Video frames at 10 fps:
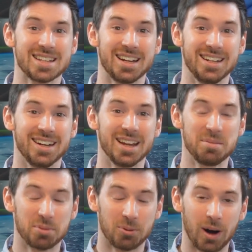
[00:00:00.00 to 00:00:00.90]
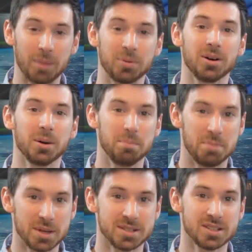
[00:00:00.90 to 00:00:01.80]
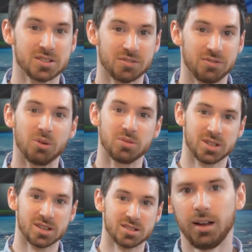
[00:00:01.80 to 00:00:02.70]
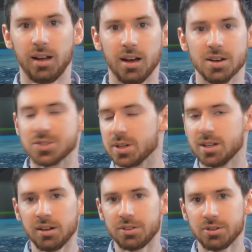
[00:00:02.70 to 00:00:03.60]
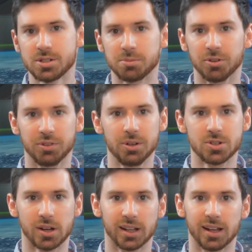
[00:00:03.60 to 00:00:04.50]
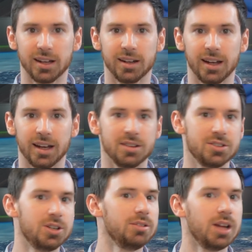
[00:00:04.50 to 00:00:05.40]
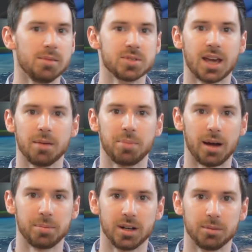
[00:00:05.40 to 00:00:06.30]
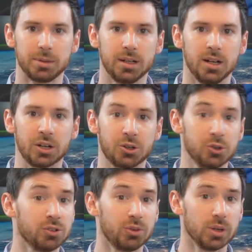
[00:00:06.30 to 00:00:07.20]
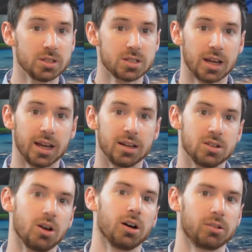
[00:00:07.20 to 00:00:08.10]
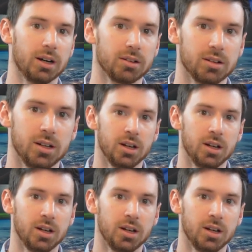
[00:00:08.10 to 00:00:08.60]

I needed a proper business phone system. So I dug through some reviews online and two names kept popping up, Google Voice and TalkRoute.